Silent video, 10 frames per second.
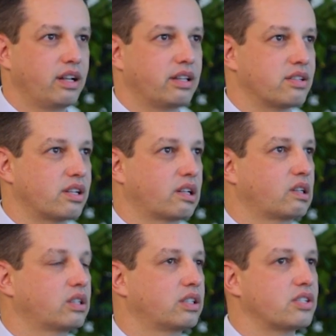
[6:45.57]
Does it
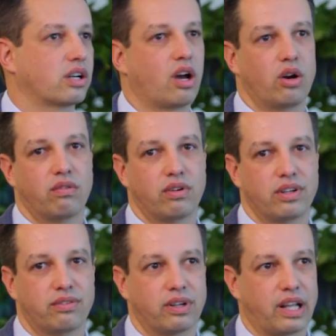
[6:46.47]
cut over in
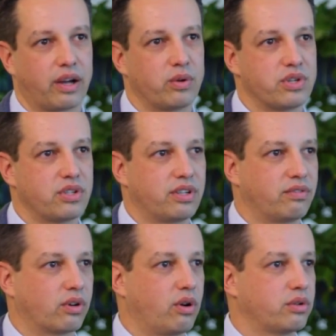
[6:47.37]
different languages and
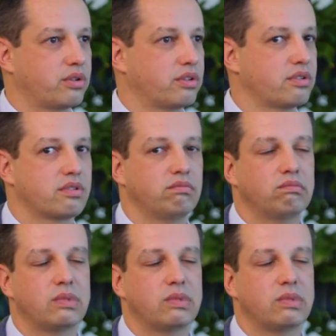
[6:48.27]
different cultures?